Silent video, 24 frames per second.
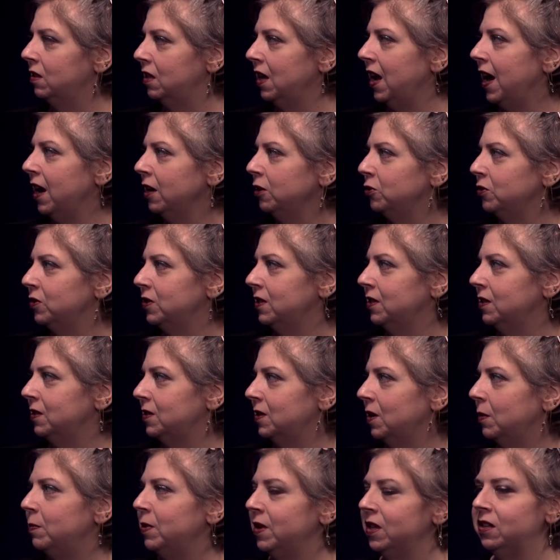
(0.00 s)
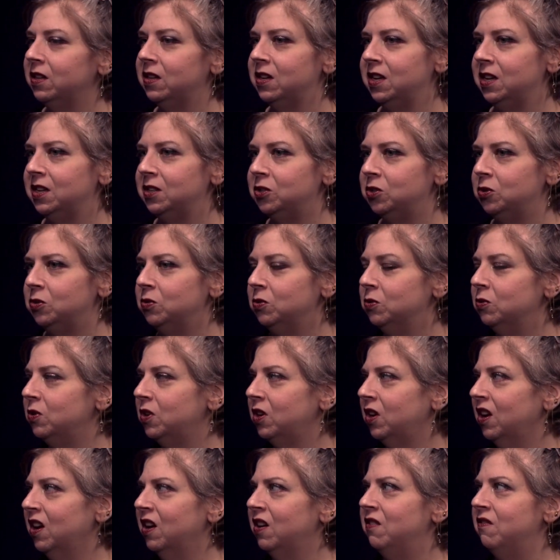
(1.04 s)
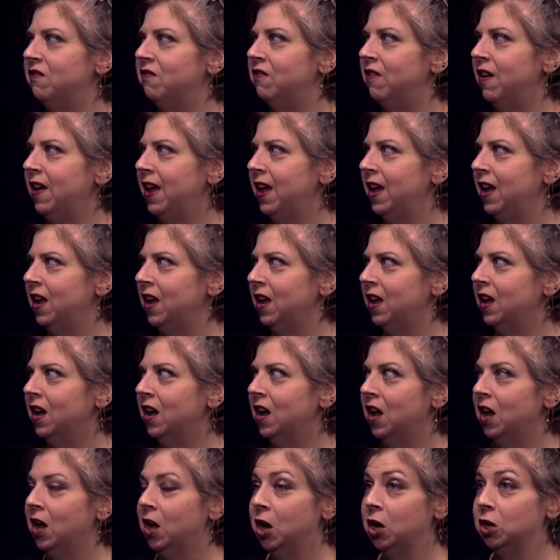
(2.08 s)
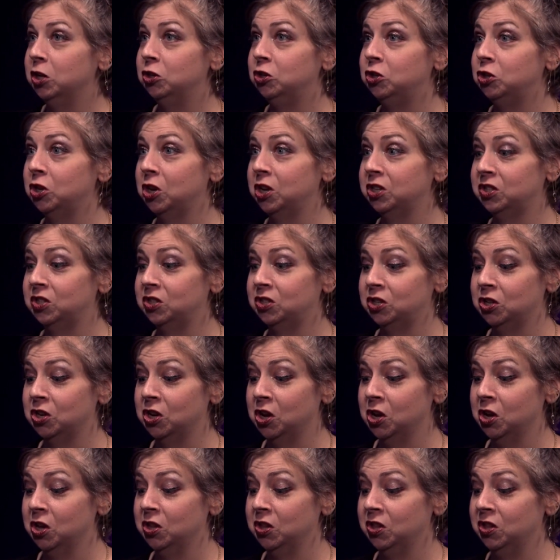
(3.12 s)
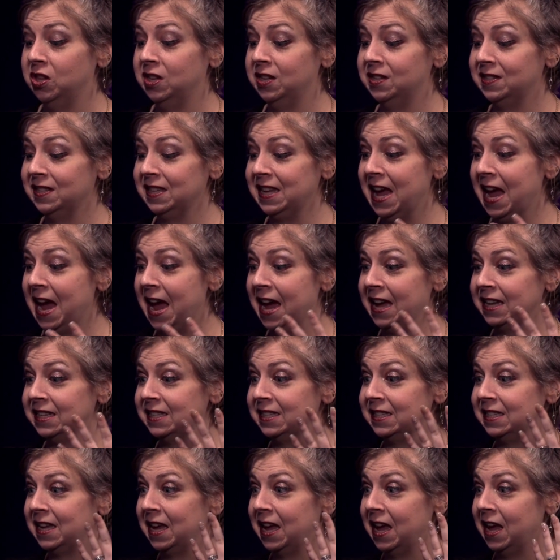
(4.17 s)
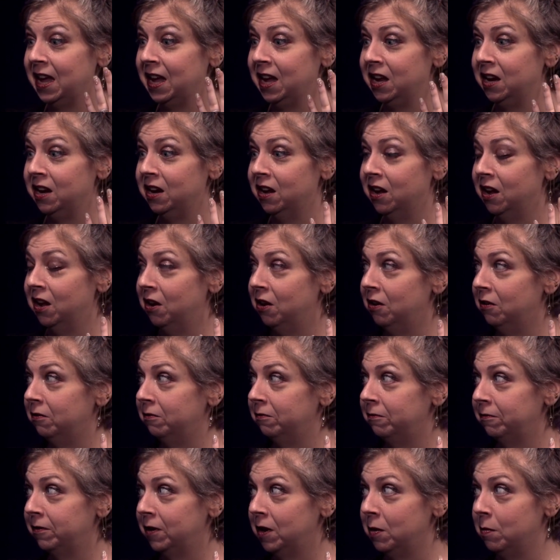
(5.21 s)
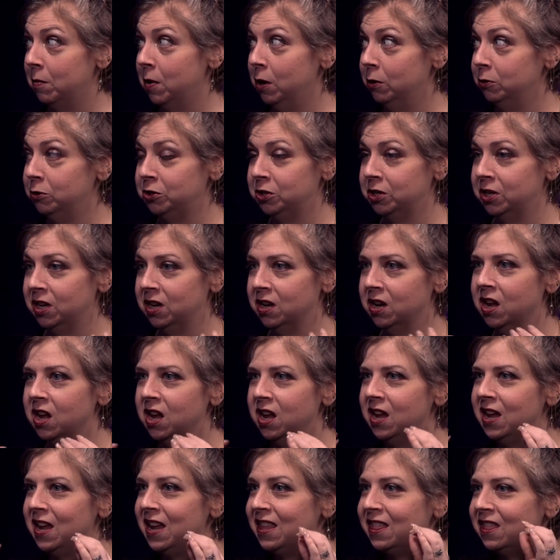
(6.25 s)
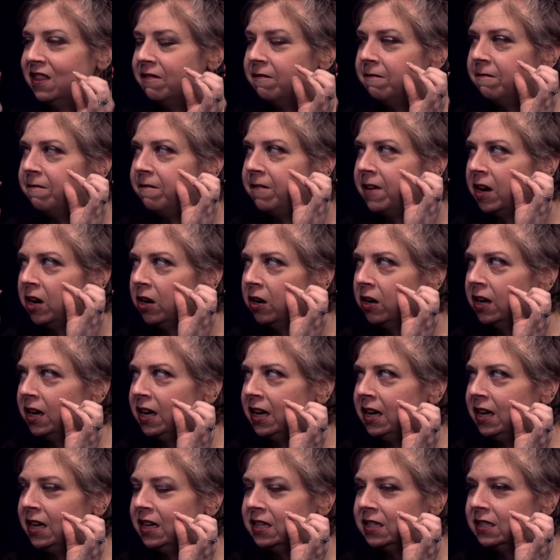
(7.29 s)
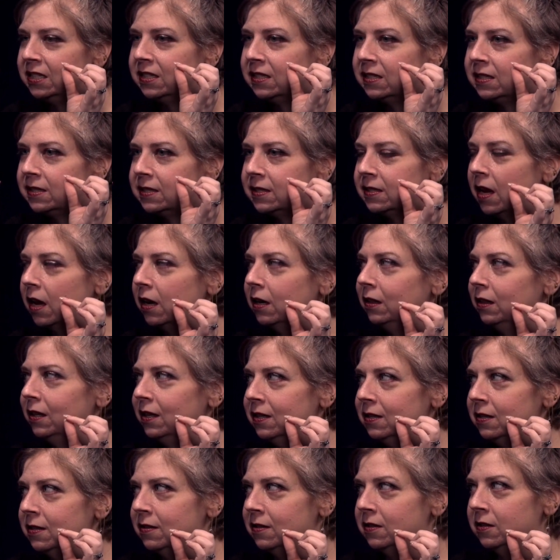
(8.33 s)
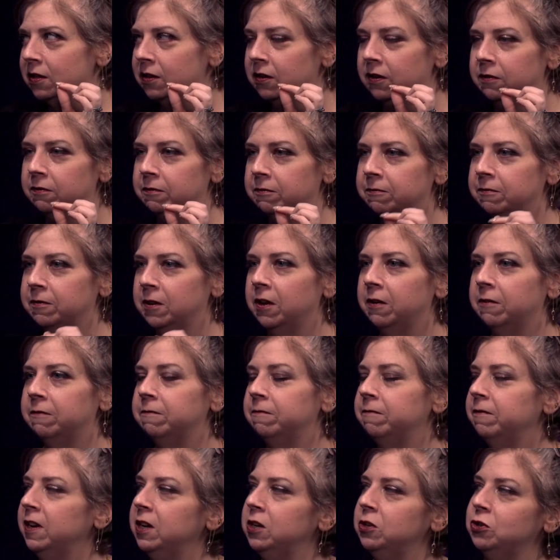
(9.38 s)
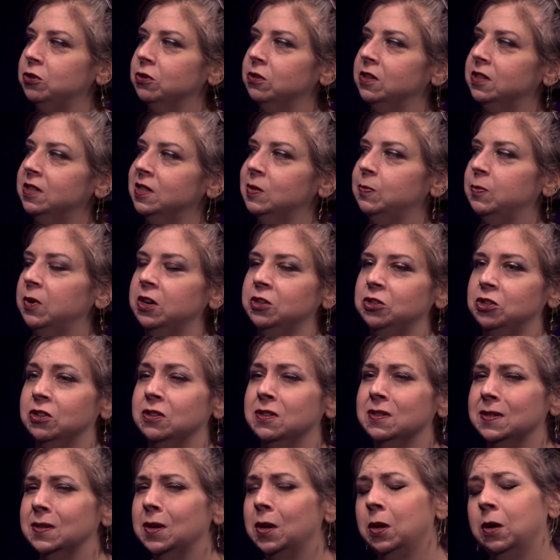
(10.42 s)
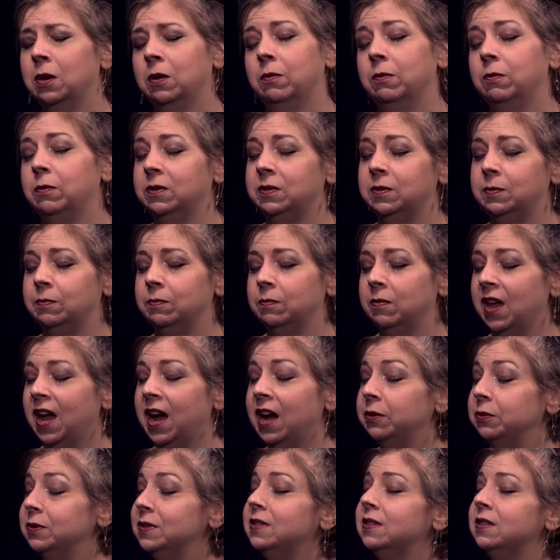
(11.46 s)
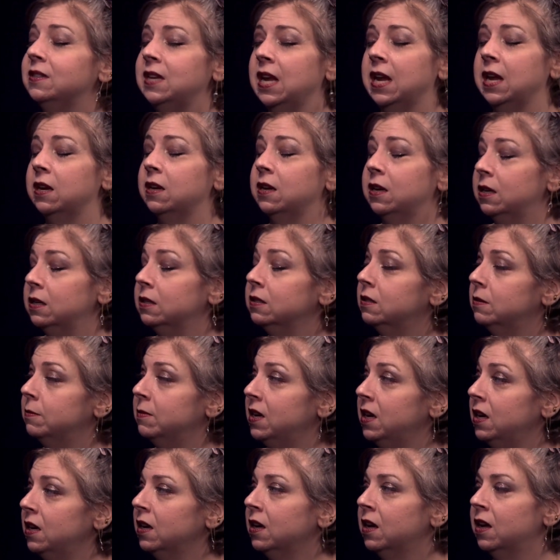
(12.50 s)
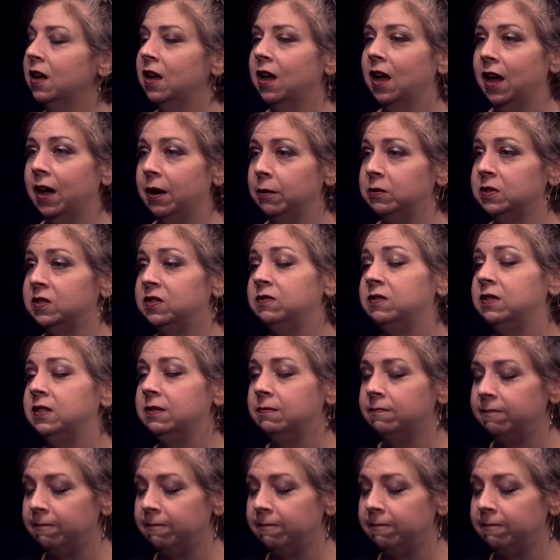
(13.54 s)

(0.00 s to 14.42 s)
the actress's ability to convey just this cascade of emotion in the very yeah. subtlest of, of facial expressions was outstanding to mm -hmm. me. Mm-hmm. I was